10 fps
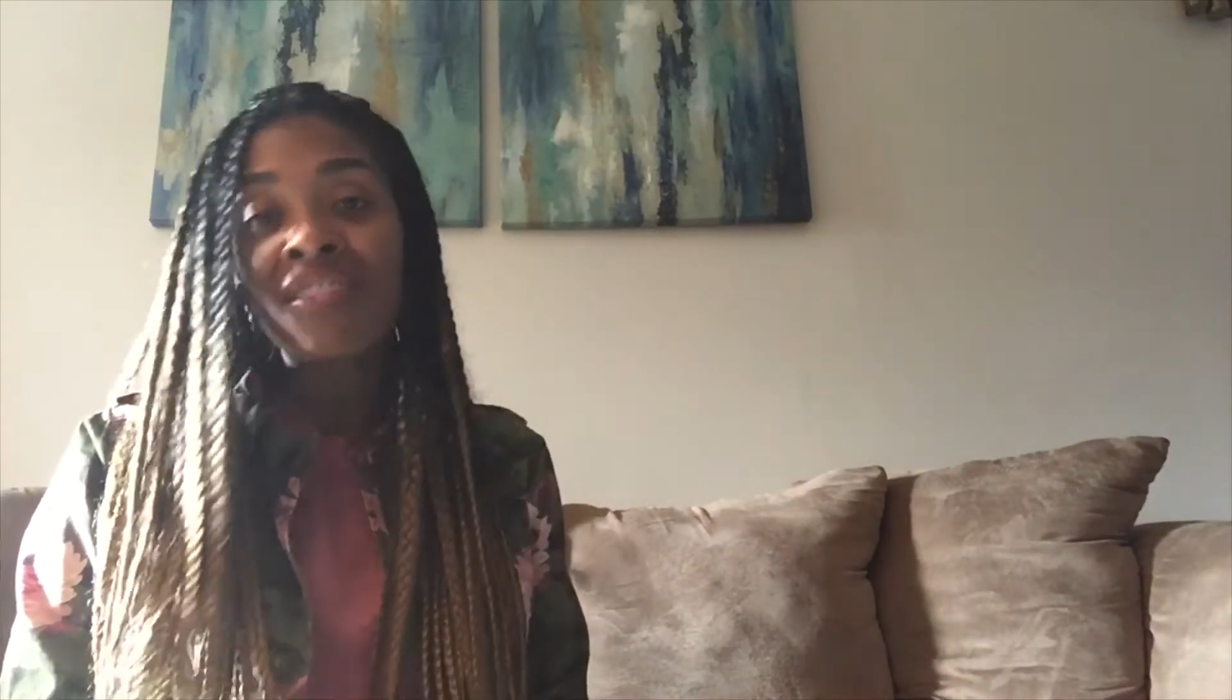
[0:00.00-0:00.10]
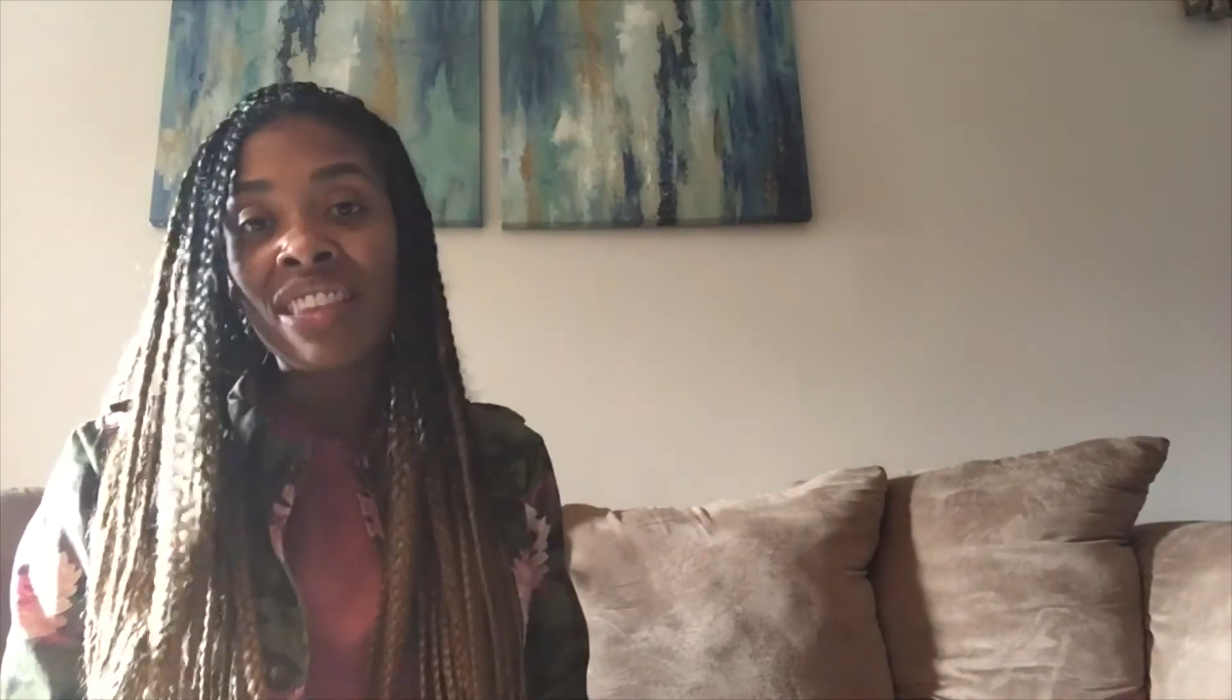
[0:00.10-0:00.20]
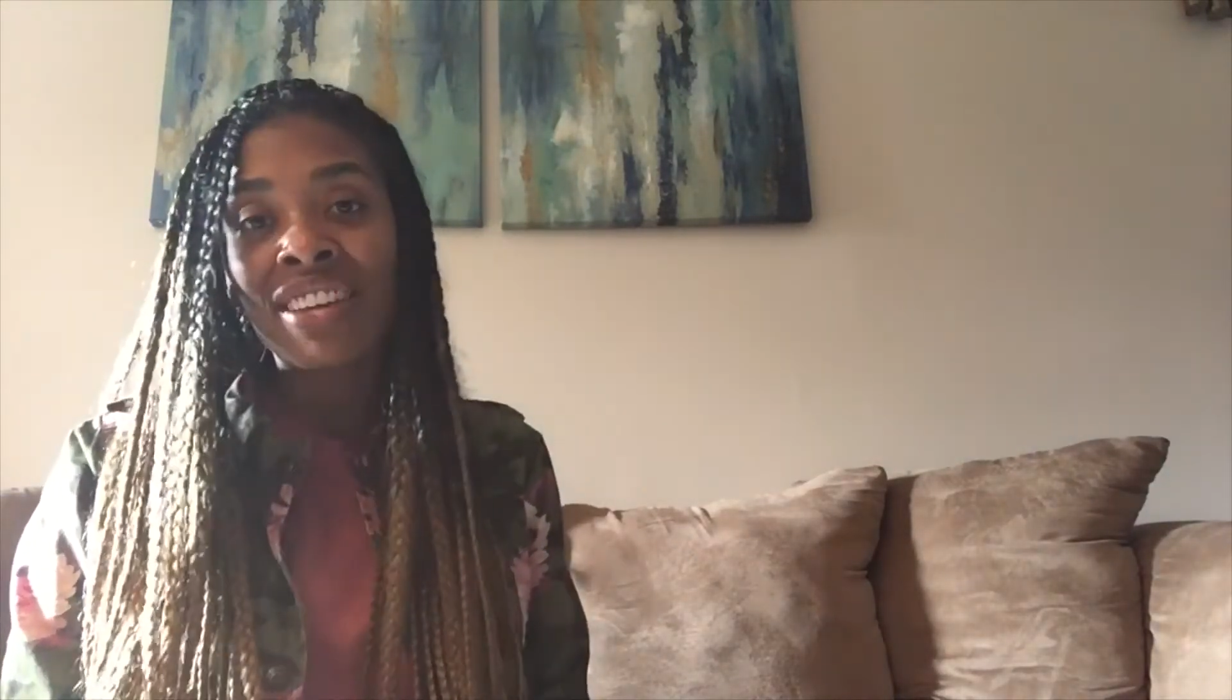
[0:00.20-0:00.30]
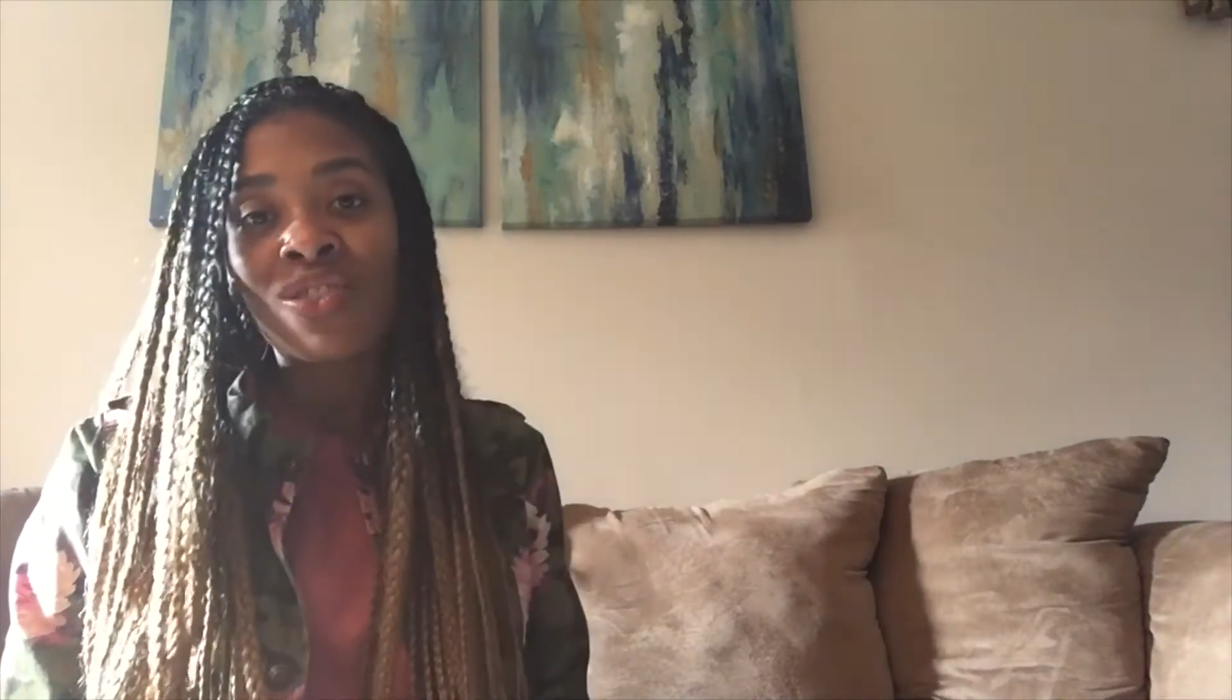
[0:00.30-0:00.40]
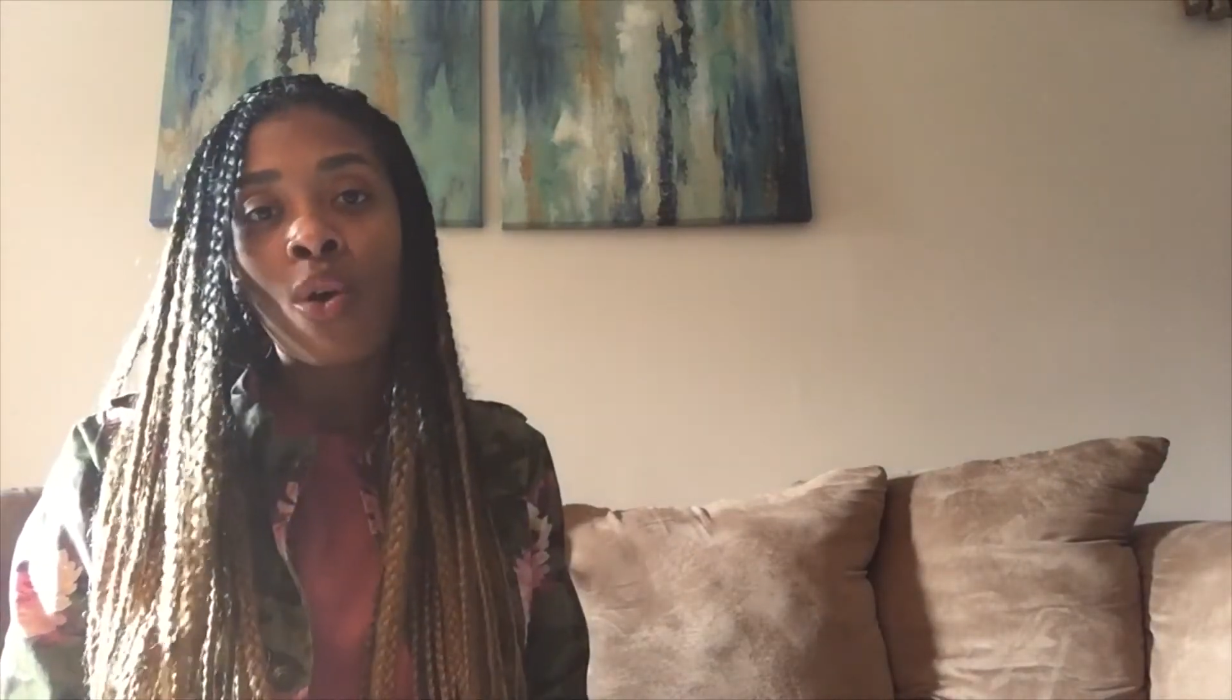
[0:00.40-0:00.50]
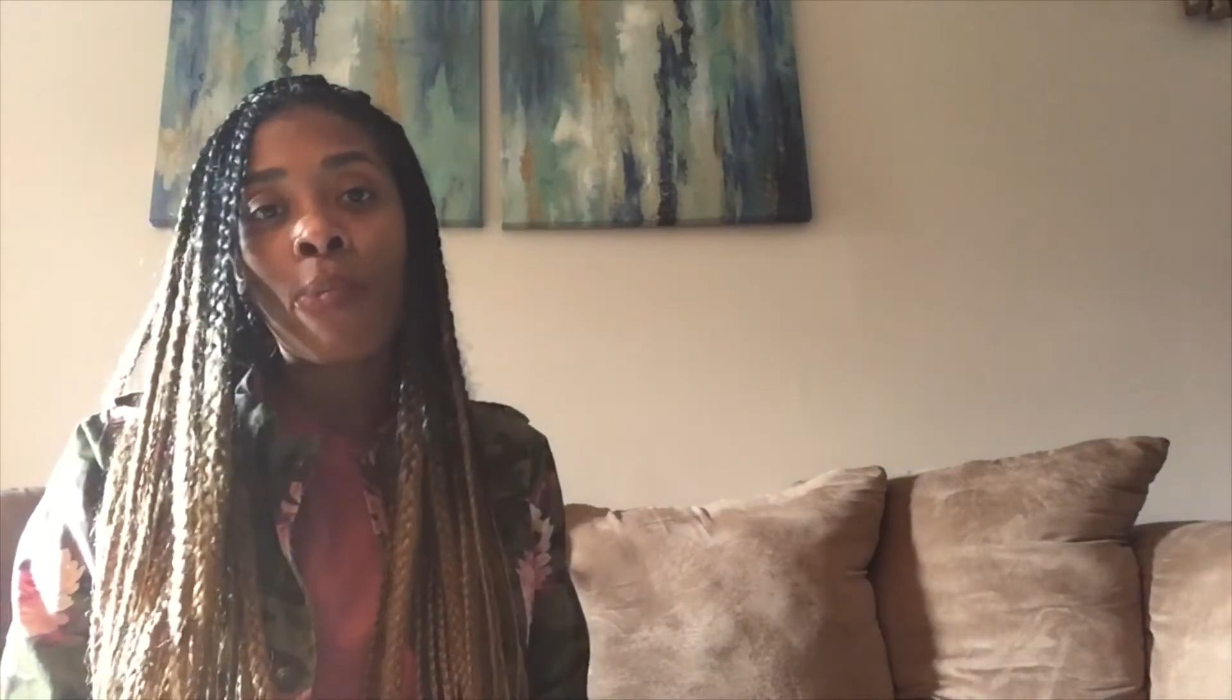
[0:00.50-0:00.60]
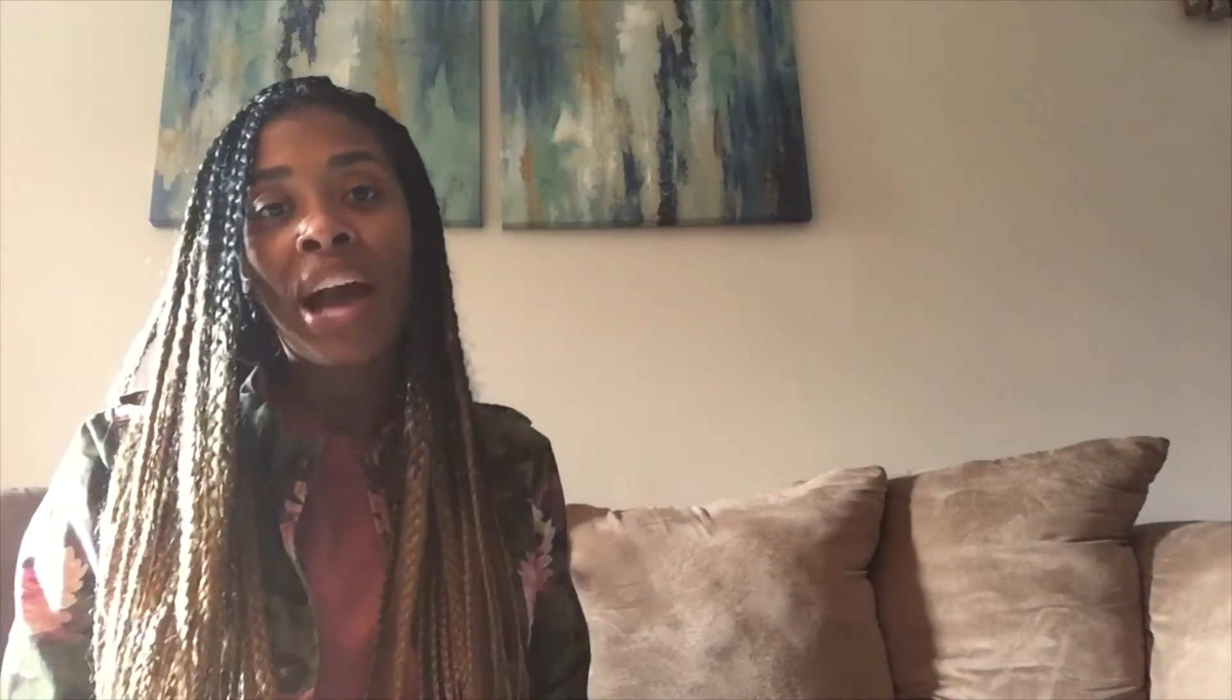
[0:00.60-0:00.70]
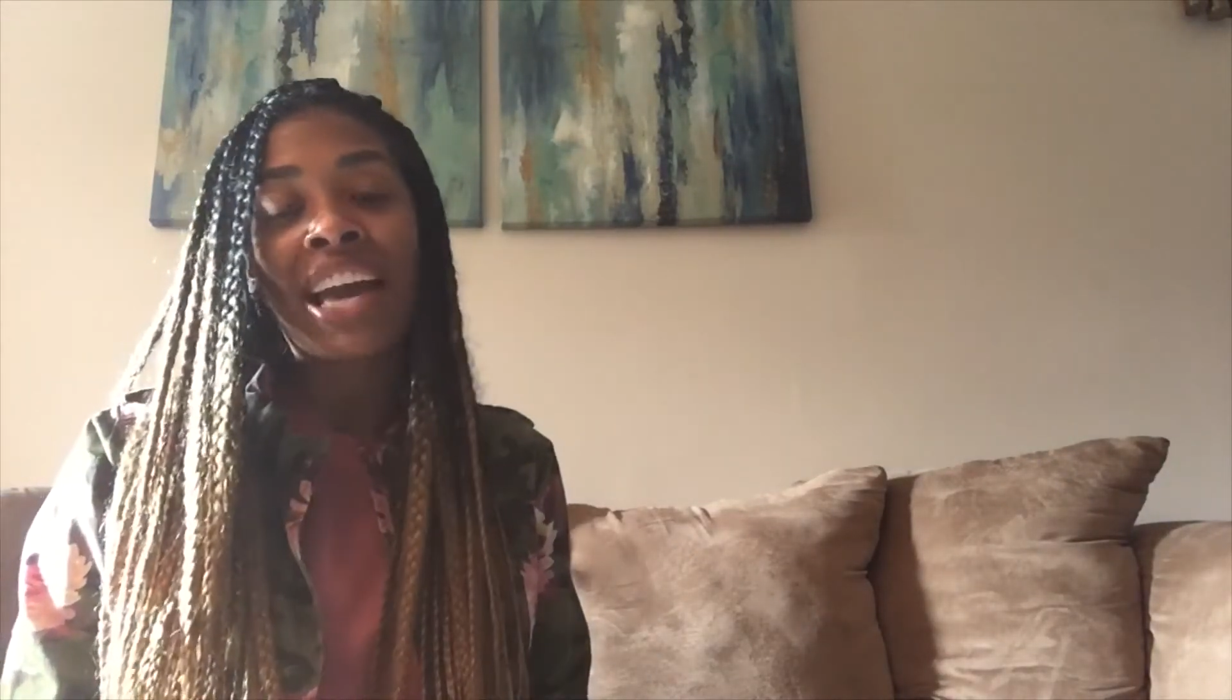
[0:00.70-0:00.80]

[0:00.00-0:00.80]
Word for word: of things on my